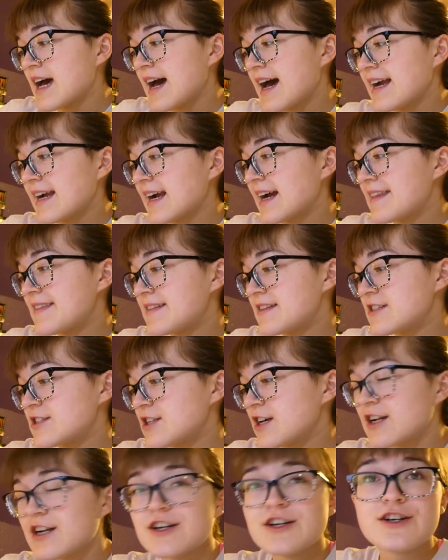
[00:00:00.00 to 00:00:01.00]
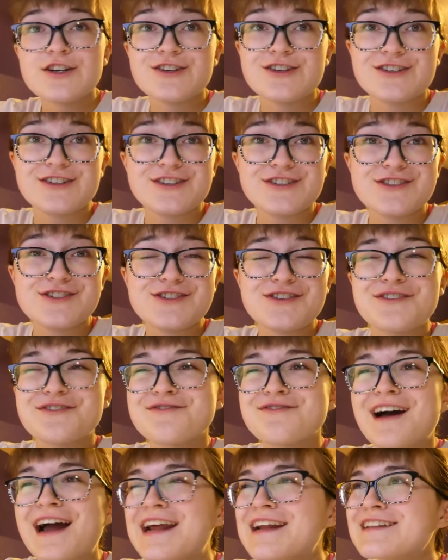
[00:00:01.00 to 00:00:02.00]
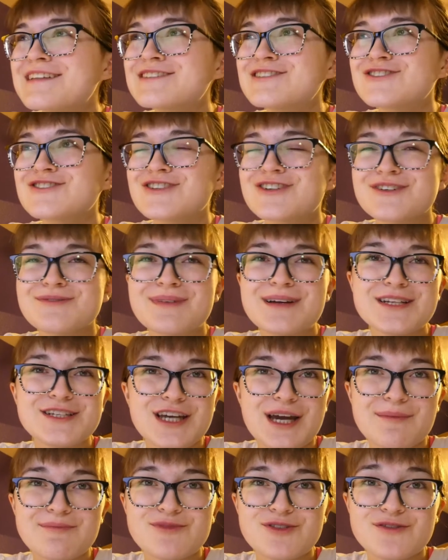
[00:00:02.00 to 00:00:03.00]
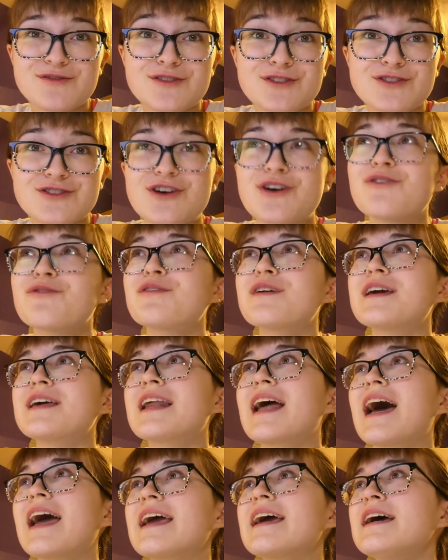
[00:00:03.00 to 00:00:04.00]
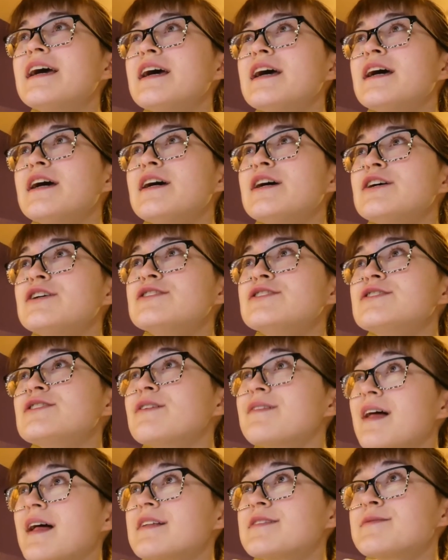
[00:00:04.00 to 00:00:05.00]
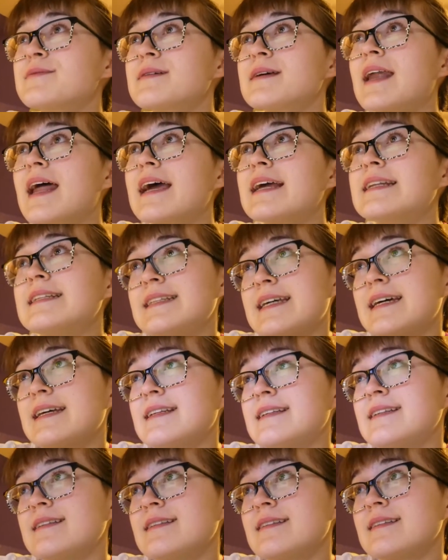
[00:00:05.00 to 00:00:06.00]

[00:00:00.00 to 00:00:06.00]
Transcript: I got the sudden urge to finally start my chapter for Sophie and I. So that's what I did.